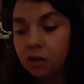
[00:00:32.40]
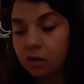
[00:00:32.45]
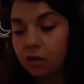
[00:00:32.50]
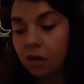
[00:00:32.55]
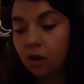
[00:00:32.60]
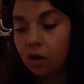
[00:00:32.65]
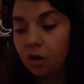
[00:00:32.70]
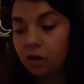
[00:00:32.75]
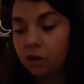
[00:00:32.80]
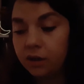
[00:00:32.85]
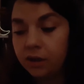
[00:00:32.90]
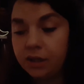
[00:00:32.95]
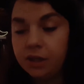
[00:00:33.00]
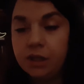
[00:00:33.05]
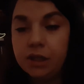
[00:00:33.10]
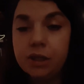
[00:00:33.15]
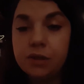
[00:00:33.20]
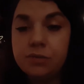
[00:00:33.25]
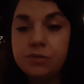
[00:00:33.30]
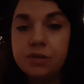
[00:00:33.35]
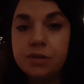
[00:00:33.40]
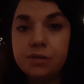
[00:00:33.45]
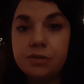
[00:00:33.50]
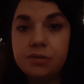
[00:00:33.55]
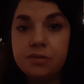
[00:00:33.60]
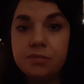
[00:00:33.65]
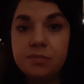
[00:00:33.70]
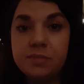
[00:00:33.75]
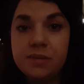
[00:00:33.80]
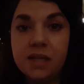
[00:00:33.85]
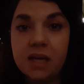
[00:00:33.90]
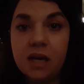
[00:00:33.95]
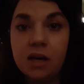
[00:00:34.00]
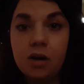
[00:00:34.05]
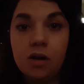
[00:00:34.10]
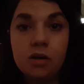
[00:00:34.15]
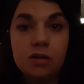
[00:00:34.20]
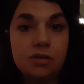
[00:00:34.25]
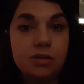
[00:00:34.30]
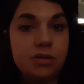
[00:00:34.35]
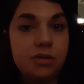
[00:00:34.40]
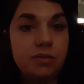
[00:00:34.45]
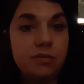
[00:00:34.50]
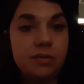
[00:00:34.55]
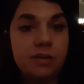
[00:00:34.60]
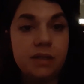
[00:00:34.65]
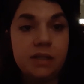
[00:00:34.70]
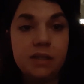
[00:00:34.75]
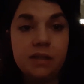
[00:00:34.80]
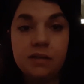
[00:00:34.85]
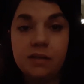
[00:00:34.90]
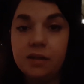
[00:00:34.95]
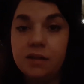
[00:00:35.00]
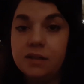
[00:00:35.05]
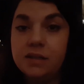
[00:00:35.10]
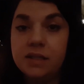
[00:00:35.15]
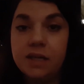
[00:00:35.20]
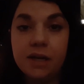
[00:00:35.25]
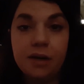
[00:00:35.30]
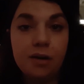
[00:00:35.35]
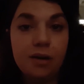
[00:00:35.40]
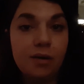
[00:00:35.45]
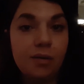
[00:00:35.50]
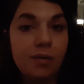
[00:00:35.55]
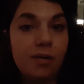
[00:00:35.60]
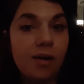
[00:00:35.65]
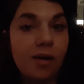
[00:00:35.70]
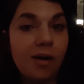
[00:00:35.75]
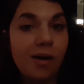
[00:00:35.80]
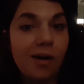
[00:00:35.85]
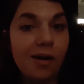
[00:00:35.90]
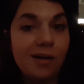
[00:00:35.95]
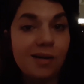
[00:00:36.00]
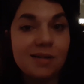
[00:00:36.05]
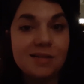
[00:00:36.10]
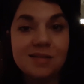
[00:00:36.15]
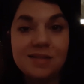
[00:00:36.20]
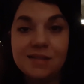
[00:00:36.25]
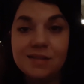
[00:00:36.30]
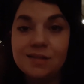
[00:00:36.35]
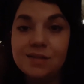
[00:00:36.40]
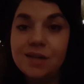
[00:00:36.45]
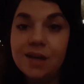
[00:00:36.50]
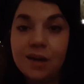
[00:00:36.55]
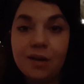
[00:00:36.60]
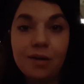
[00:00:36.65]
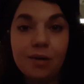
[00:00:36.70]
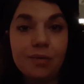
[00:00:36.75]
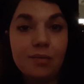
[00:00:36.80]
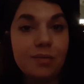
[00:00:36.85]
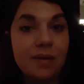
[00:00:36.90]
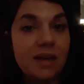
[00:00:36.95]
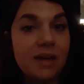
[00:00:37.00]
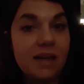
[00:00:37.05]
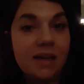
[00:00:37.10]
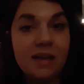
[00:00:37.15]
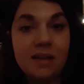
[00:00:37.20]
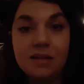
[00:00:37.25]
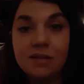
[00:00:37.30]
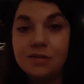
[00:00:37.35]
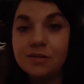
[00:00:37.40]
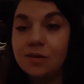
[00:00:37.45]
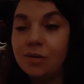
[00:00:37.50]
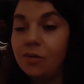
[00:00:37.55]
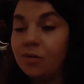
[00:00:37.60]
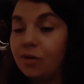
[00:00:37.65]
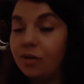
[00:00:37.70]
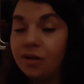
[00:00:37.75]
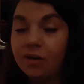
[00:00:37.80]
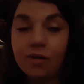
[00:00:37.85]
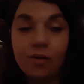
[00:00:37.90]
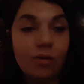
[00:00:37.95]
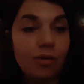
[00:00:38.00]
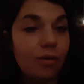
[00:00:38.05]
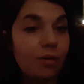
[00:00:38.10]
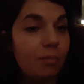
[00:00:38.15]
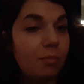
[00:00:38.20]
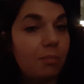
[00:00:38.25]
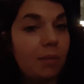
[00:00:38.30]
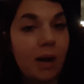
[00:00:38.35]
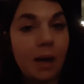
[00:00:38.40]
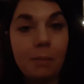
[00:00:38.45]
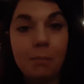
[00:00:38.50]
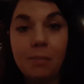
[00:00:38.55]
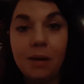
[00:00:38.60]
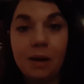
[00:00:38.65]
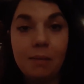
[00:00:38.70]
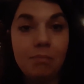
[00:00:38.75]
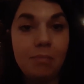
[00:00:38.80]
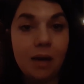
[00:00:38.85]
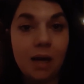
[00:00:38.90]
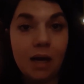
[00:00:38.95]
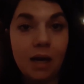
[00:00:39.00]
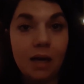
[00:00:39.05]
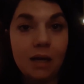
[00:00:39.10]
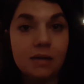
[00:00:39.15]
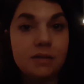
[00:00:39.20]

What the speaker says: on YouTube that are doing tarot cards and tarot readings, oracle, blah blah blah,